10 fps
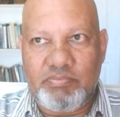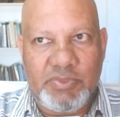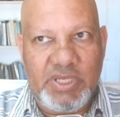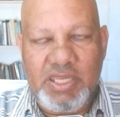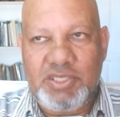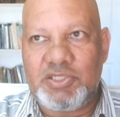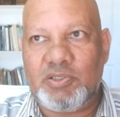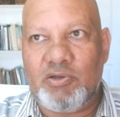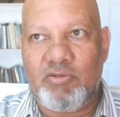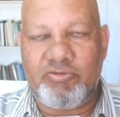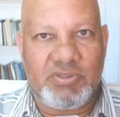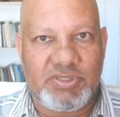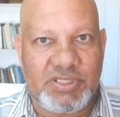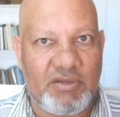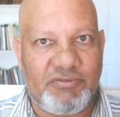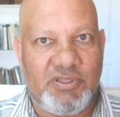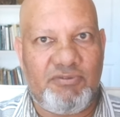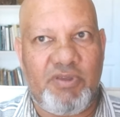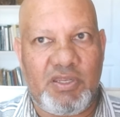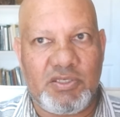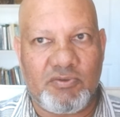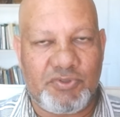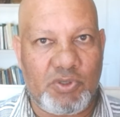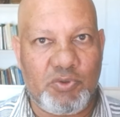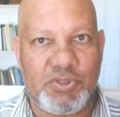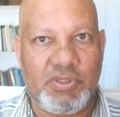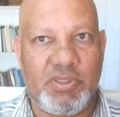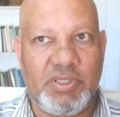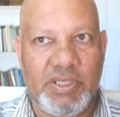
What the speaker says: nature of self-defense, of social